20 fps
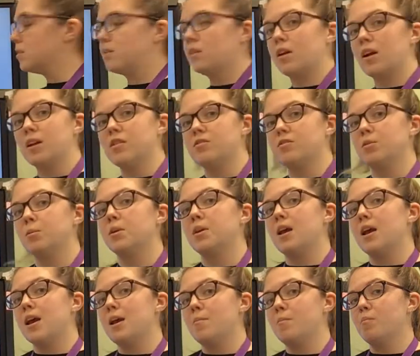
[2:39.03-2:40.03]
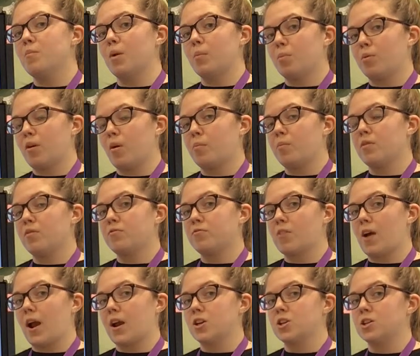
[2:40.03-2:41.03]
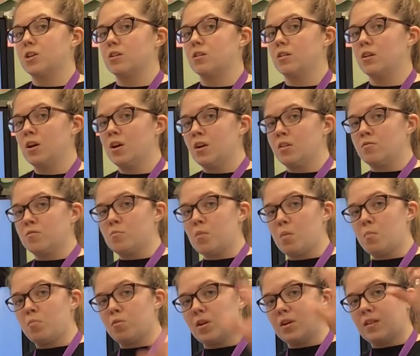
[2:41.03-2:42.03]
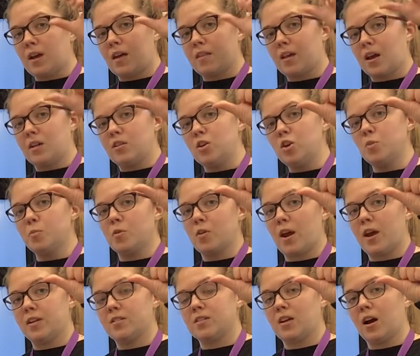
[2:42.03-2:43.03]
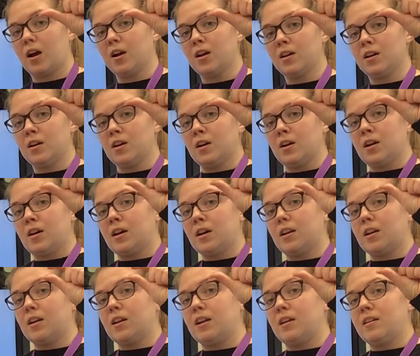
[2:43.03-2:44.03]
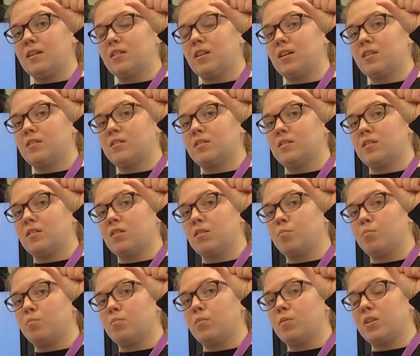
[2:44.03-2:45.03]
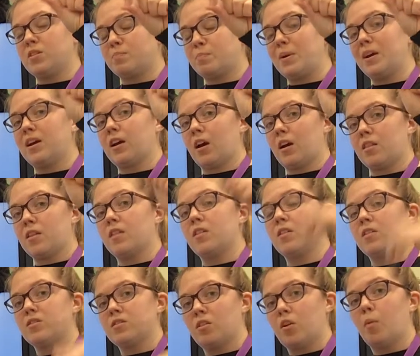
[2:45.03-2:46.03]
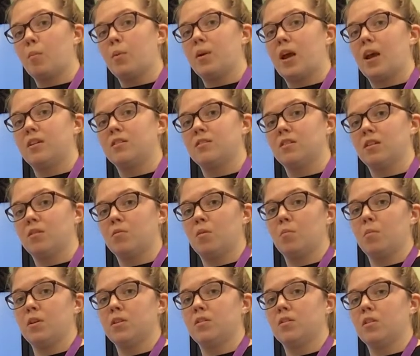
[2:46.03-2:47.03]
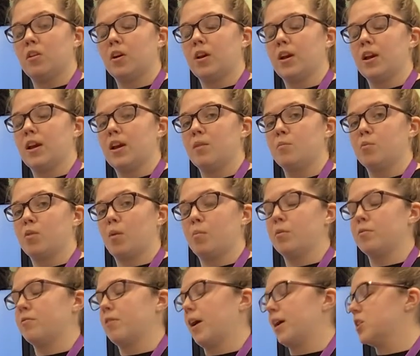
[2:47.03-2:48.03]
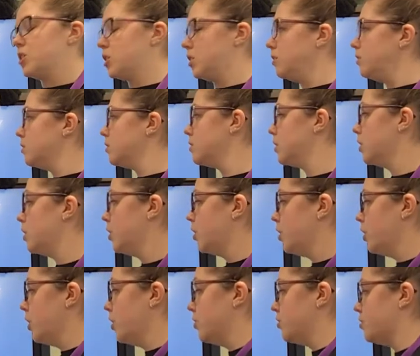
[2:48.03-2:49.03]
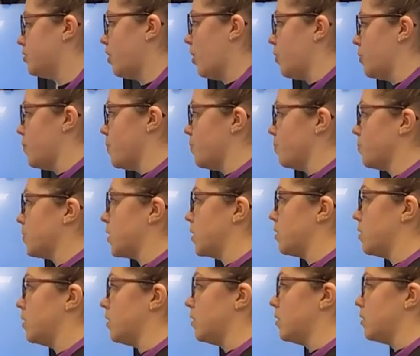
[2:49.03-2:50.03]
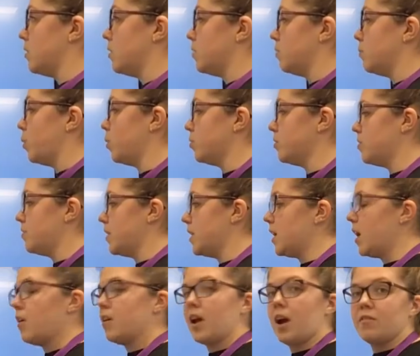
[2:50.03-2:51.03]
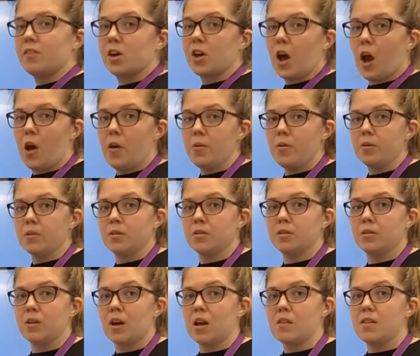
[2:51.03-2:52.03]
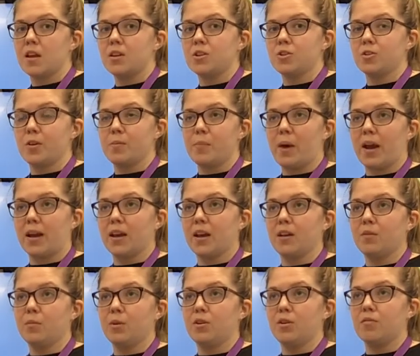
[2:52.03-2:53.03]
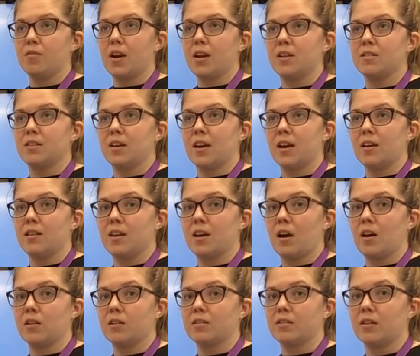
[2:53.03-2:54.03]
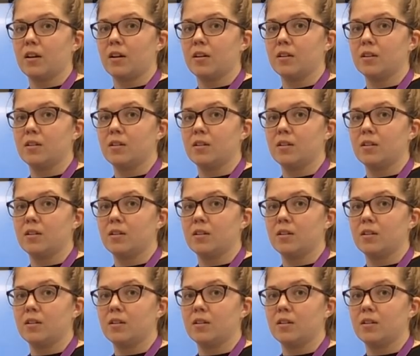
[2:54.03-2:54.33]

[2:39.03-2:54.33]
into an improper fraction, remembering that that numerator is bigger than the denominator when we're looking at improper fractions. So pause the video and have a go, and then join back in when you're ready to hear the answer.